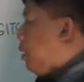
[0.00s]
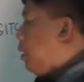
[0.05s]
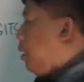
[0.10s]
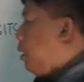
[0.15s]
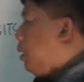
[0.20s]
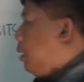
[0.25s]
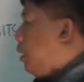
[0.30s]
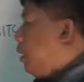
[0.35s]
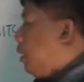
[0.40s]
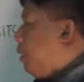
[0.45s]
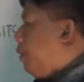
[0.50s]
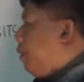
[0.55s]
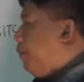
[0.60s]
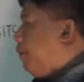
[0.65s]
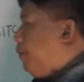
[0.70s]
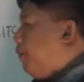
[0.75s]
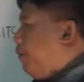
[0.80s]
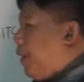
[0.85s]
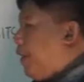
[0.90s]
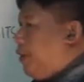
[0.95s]
a
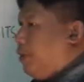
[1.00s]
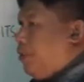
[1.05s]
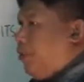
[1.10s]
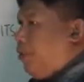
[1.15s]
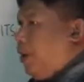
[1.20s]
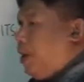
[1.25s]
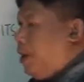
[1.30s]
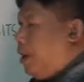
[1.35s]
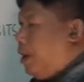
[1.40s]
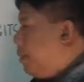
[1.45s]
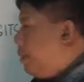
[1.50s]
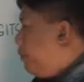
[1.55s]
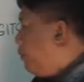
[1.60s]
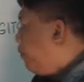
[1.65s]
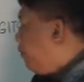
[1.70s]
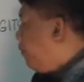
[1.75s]
faster way.